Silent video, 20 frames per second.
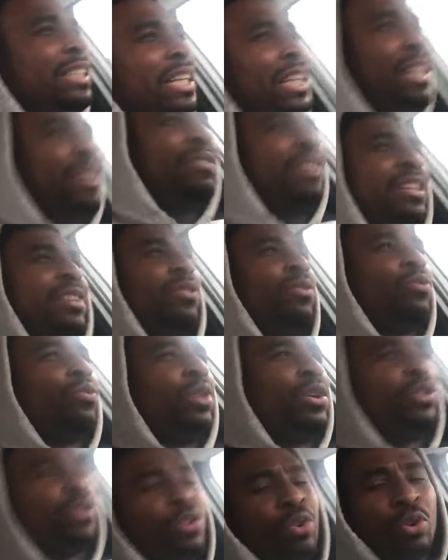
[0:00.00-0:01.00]
Cleveland a
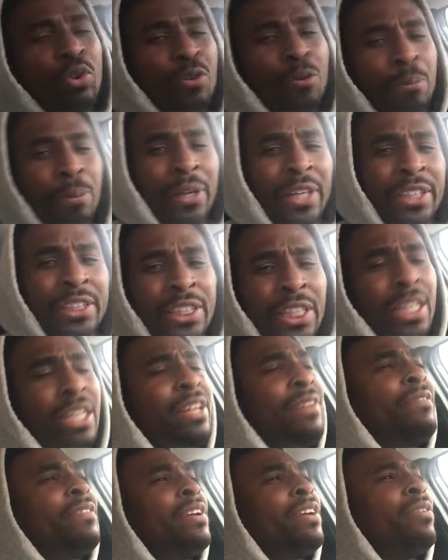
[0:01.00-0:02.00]
real cool place to
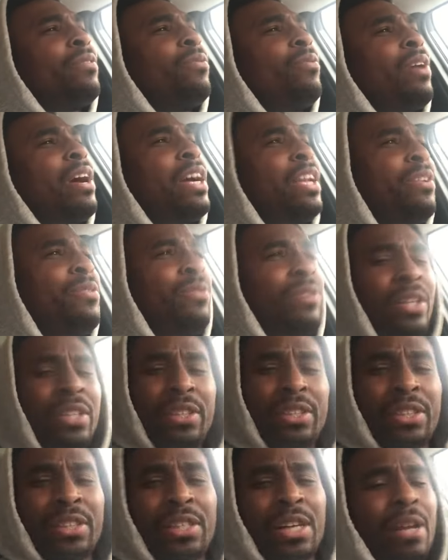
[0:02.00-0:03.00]
live in? Why you went
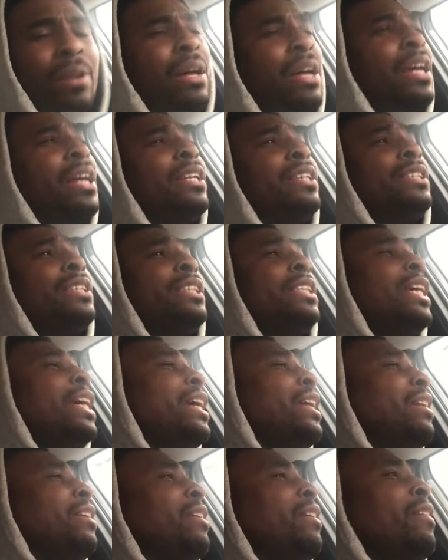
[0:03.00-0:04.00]
there? I
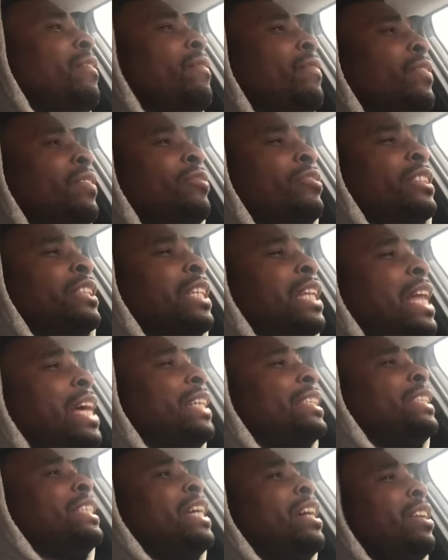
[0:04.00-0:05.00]
understand if if his
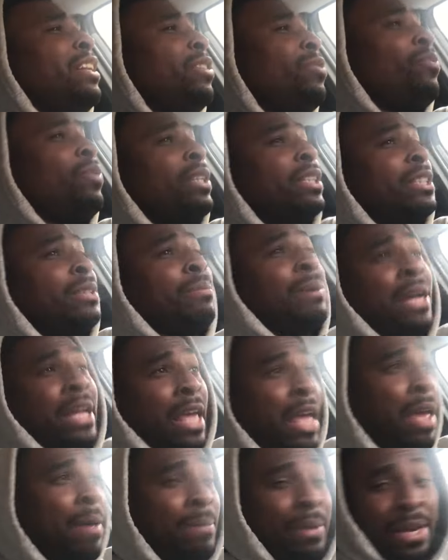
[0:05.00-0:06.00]
lifestyle and he went to
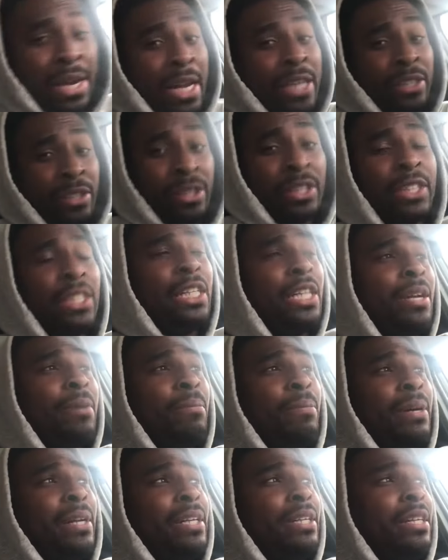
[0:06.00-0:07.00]
Miami. That's,
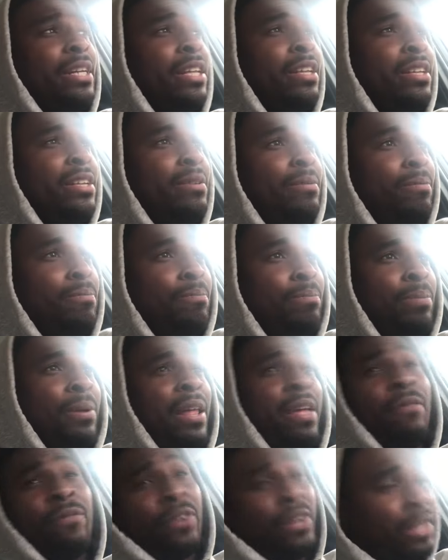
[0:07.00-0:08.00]
but he
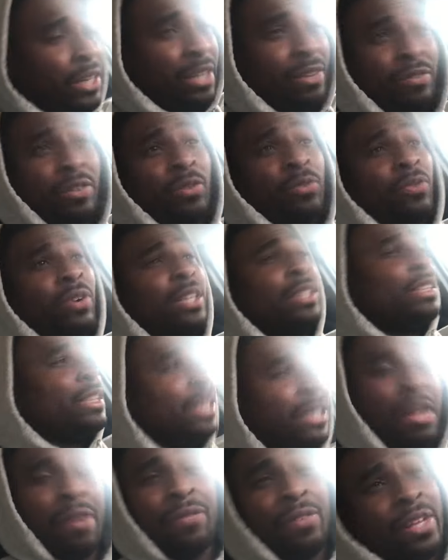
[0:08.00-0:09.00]
played for Cleveland once. He
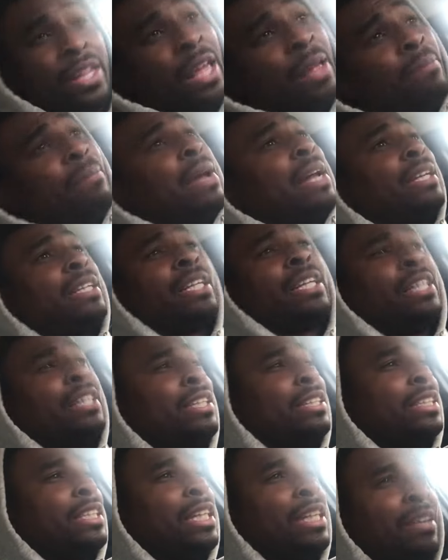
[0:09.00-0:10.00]
left and came back to
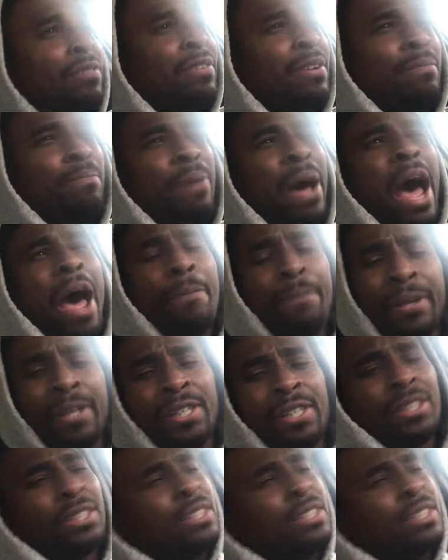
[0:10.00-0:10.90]
Cleveland. Is Cleveland popping?